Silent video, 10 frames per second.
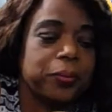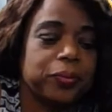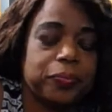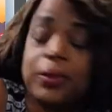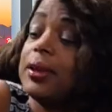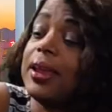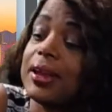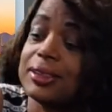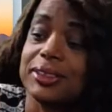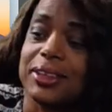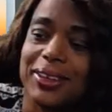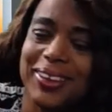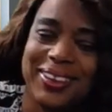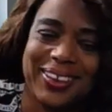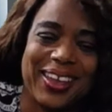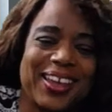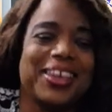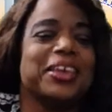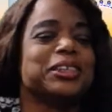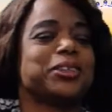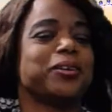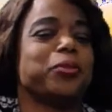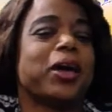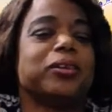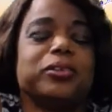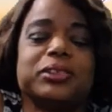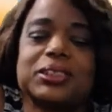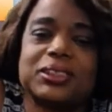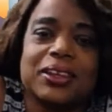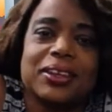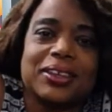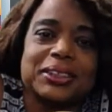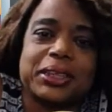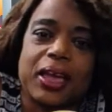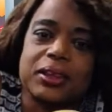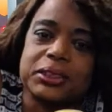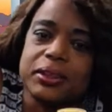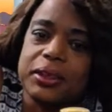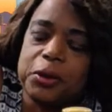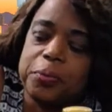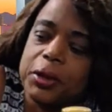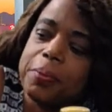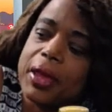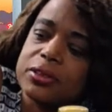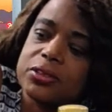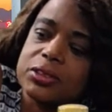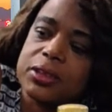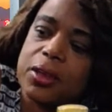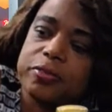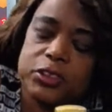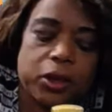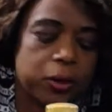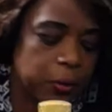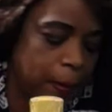Biloxi. So why don't you just tell us a little bit about yourself, Joe?